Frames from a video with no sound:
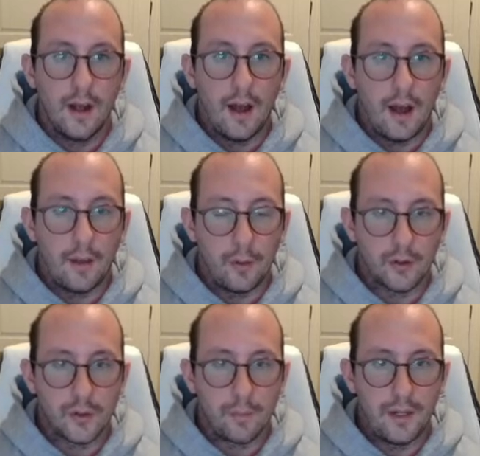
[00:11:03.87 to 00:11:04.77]
Um,
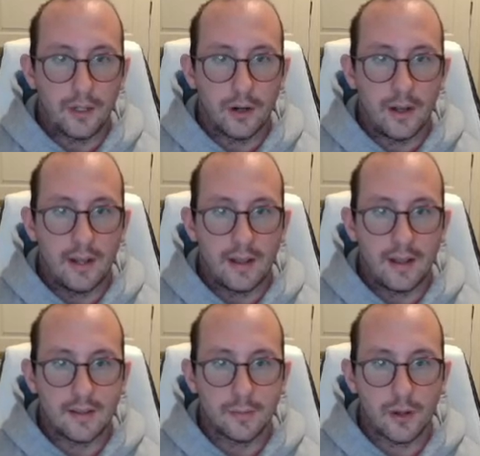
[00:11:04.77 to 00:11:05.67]
also, be sure to hit
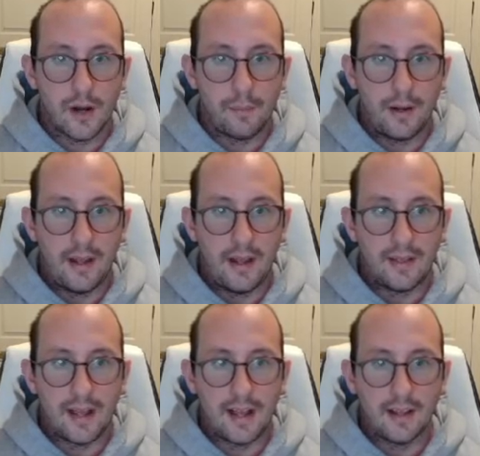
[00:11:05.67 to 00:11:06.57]
that subscribe button,
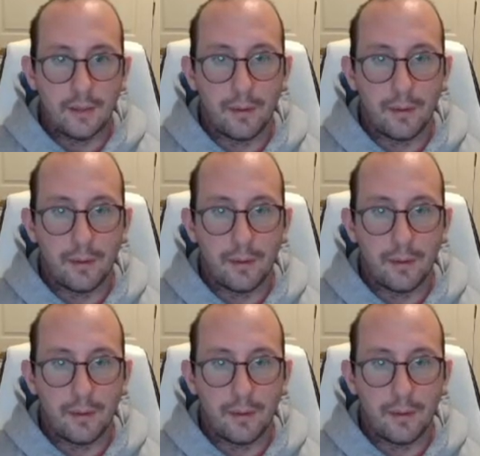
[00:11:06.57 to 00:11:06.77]
hit that like